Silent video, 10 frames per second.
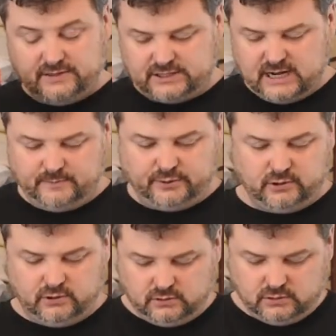
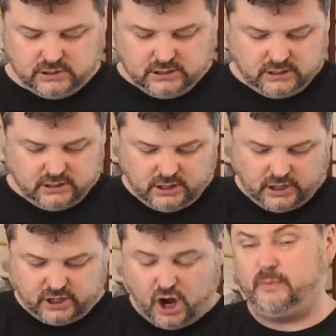shampoo,
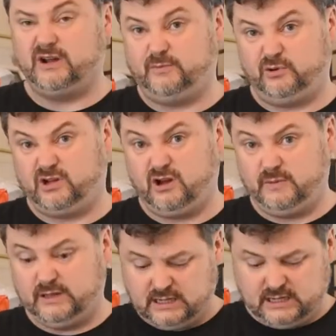comb. I don't put a
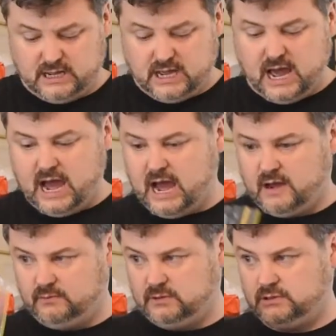comb in
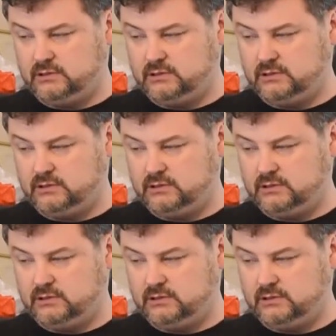there.